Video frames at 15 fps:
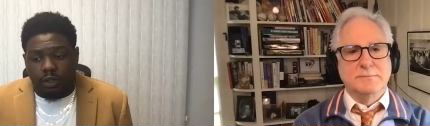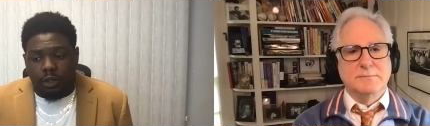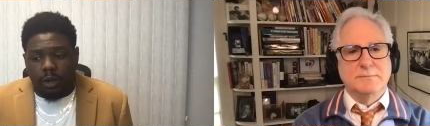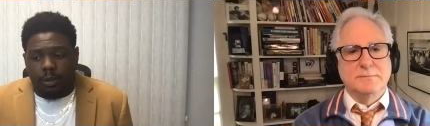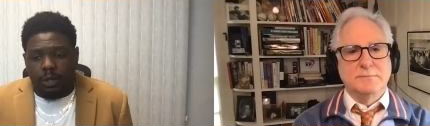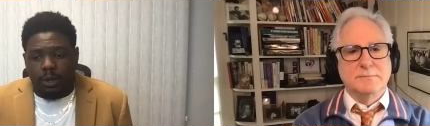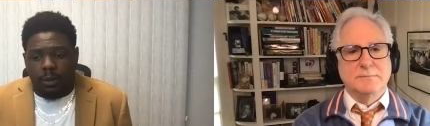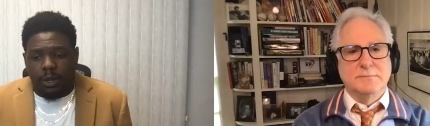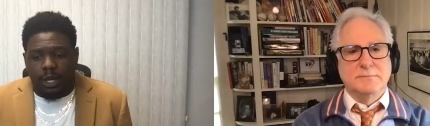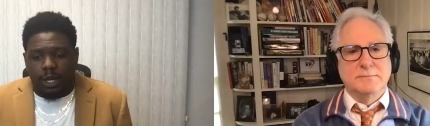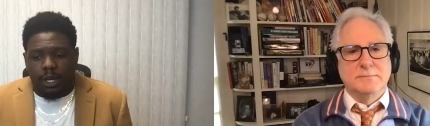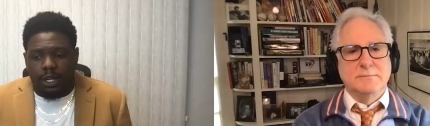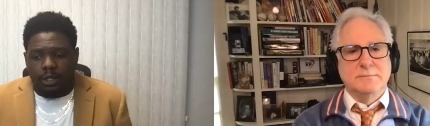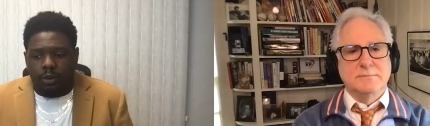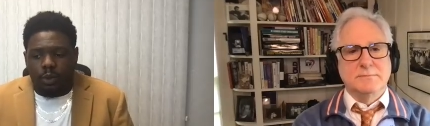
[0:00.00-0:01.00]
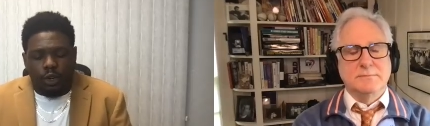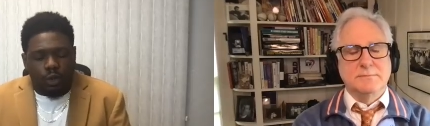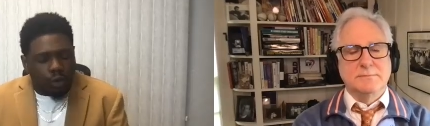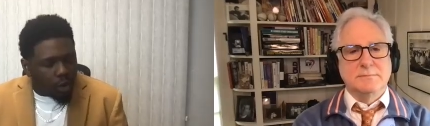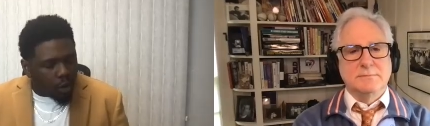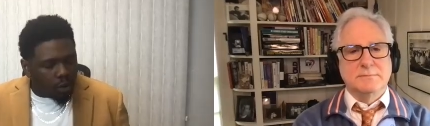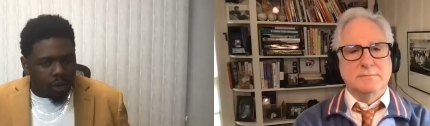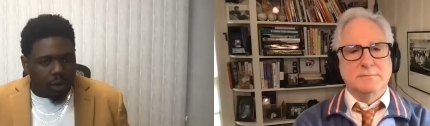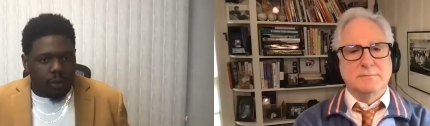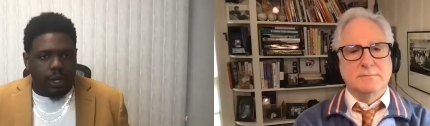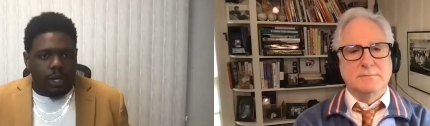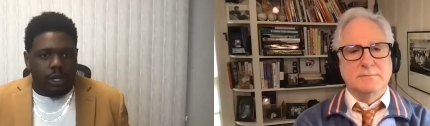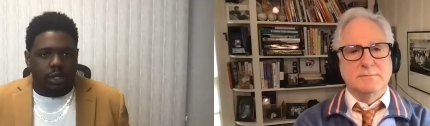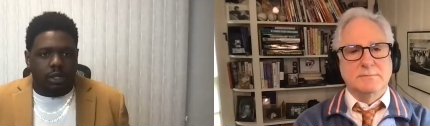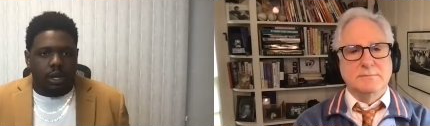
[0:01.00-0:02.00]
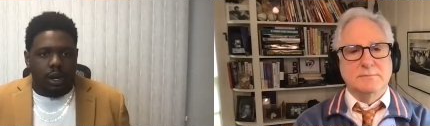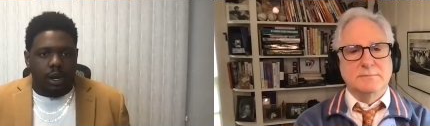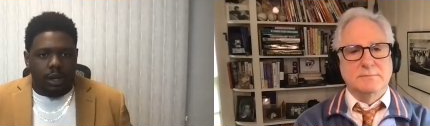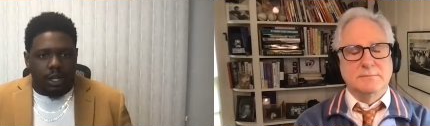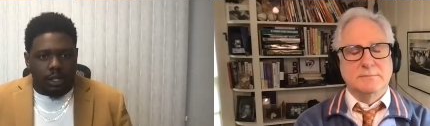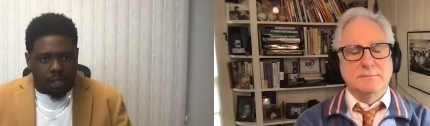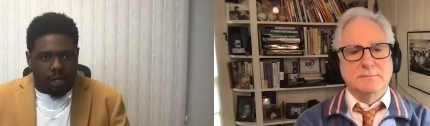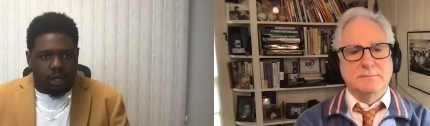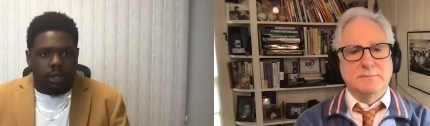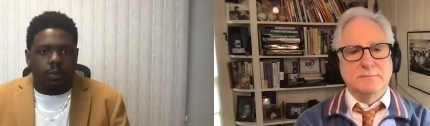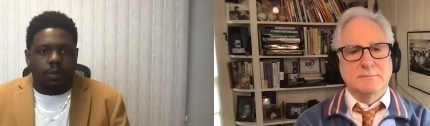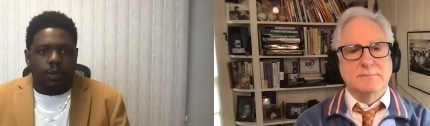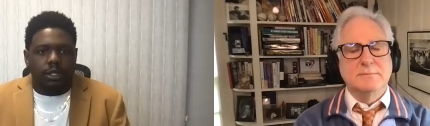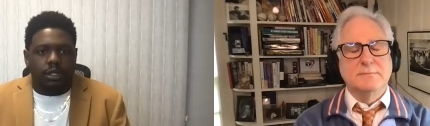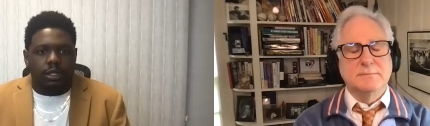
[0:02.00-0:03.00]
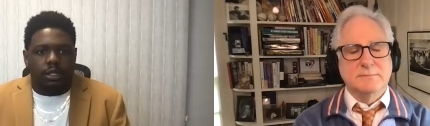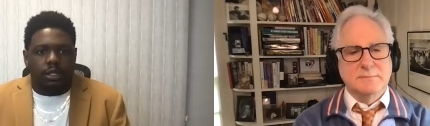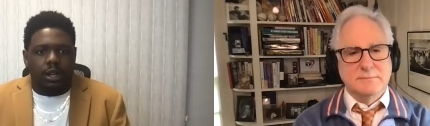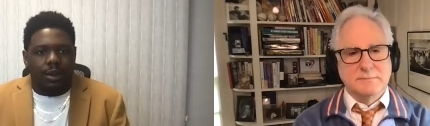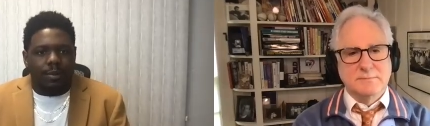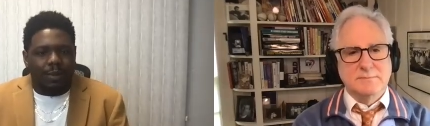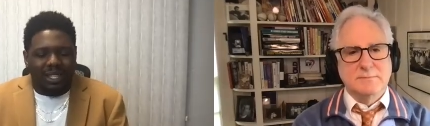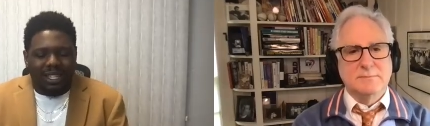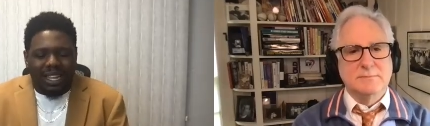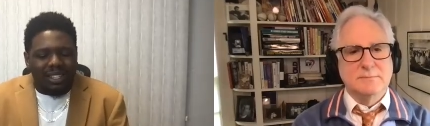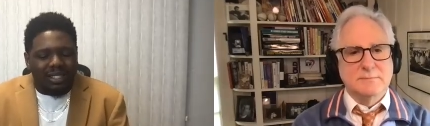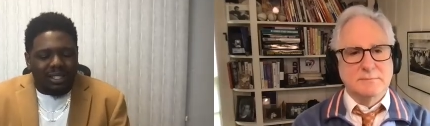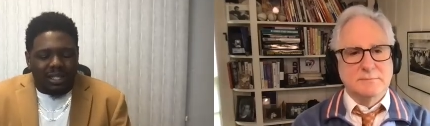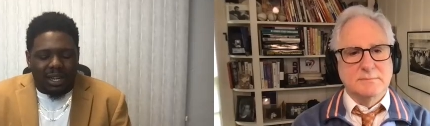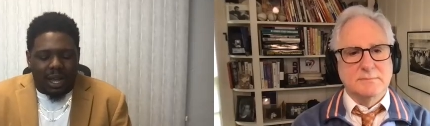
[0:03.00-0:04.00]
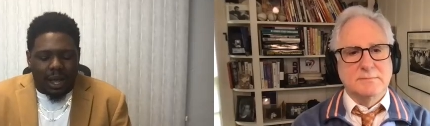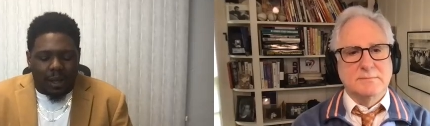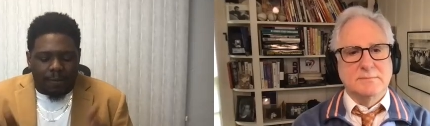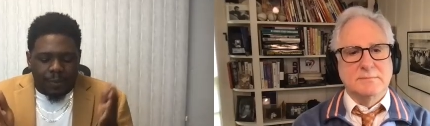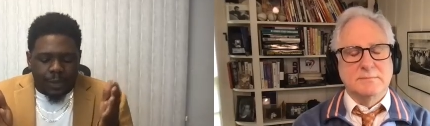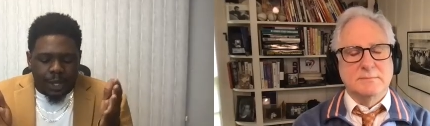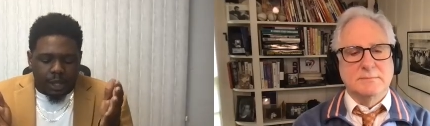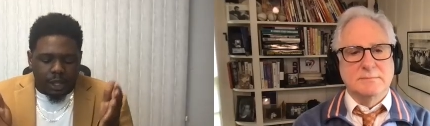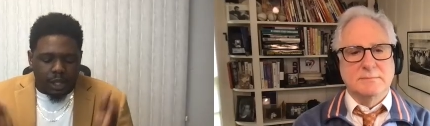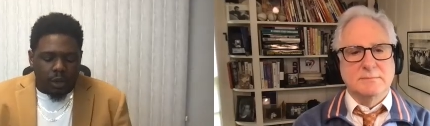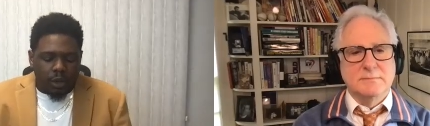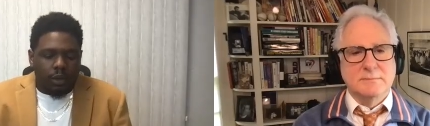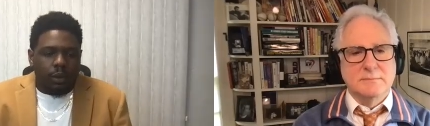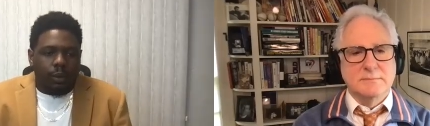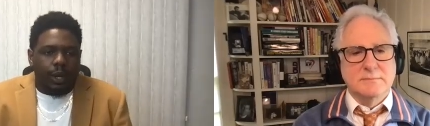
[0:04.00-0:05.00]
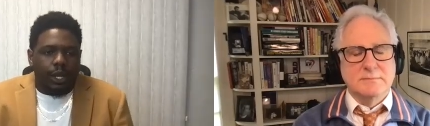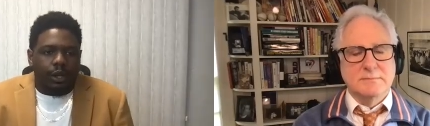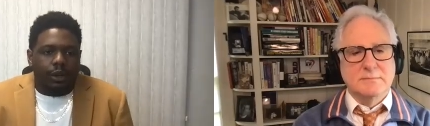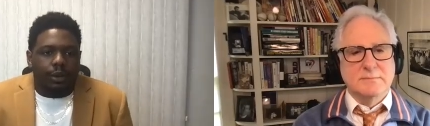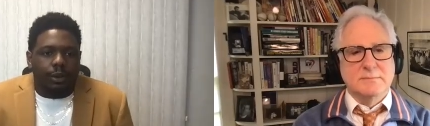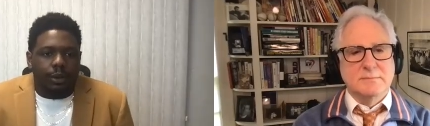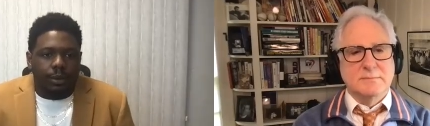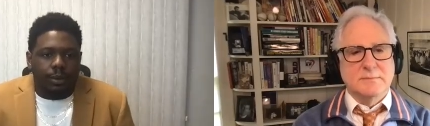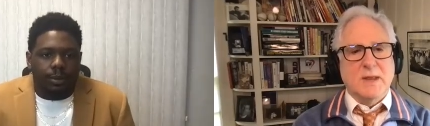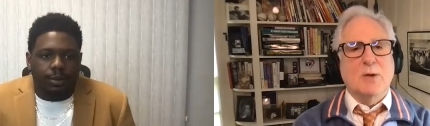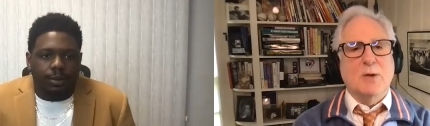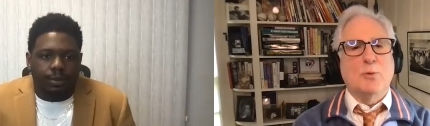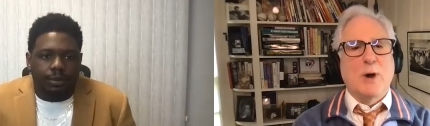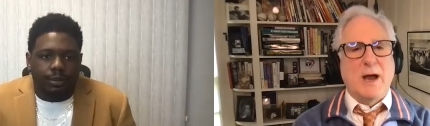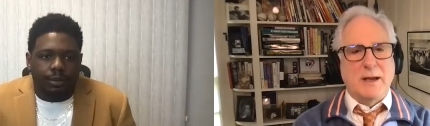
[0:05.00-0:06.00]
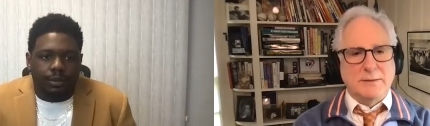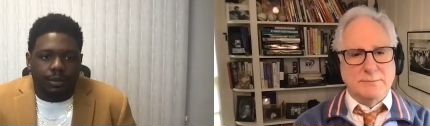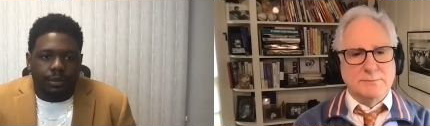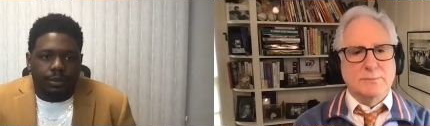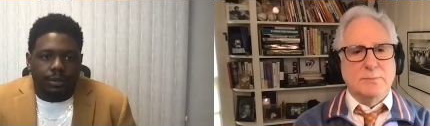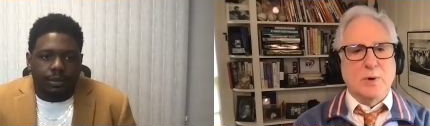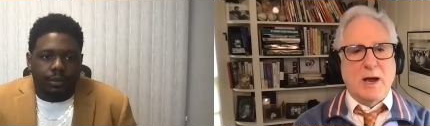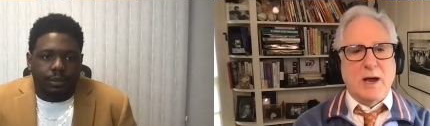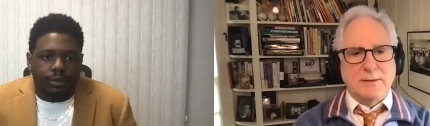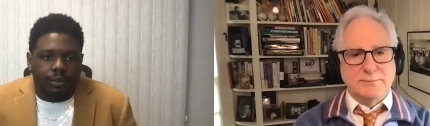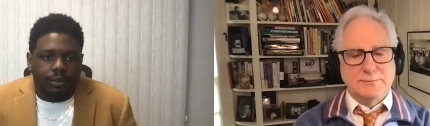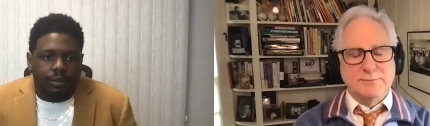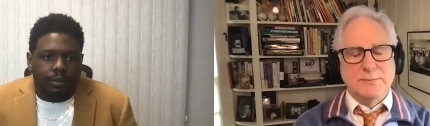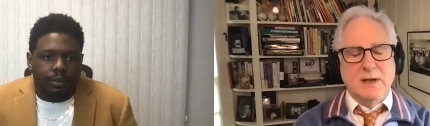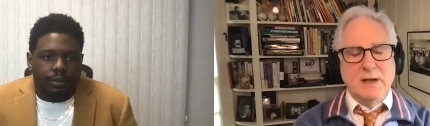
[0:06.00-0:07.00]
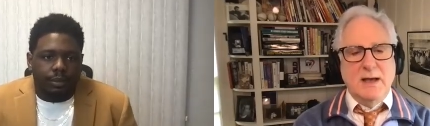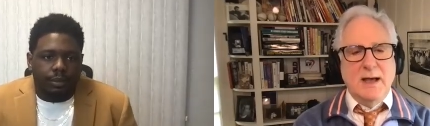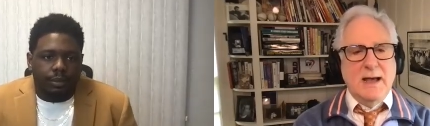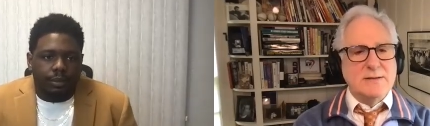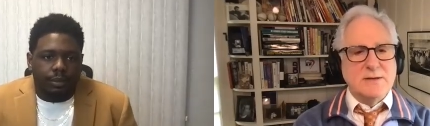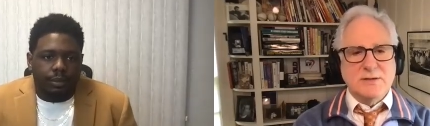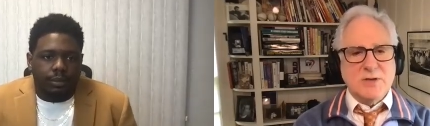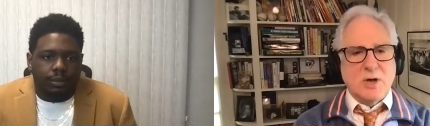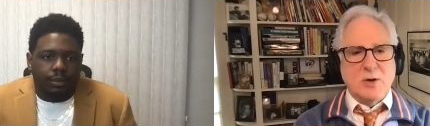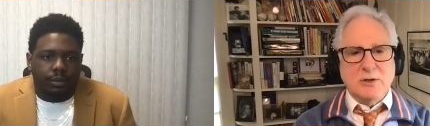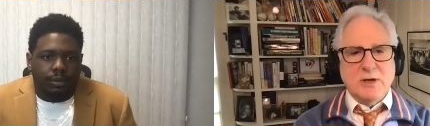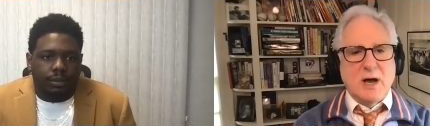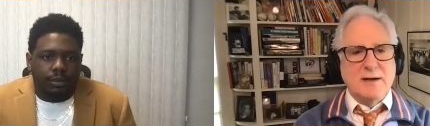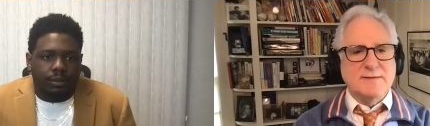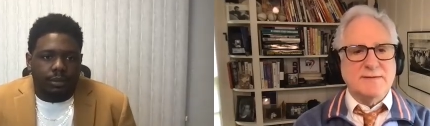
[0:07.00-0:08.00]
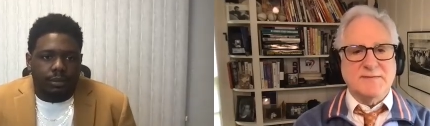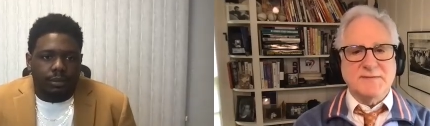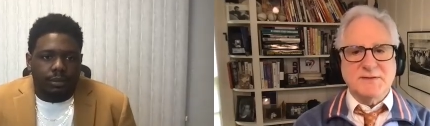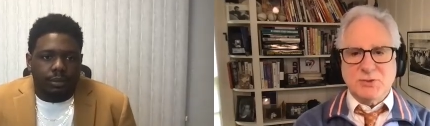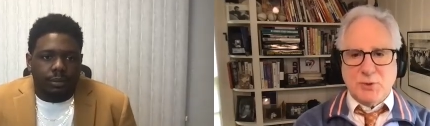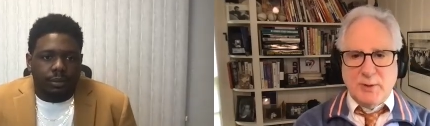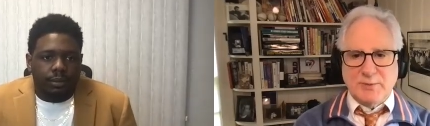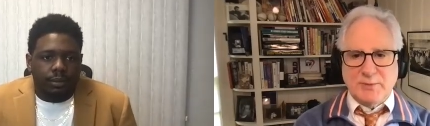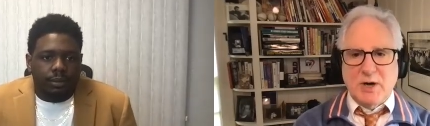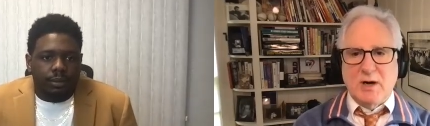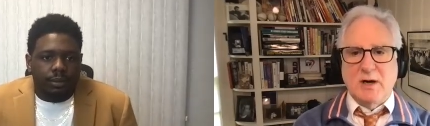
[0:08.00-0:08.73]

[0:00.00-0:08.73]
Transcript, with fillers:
Speaker 1: scripting because when you don't know where to start, it's a good place to start, but that's not the only way to do it.
Speaker 2: Right, right. And there's all kinds of script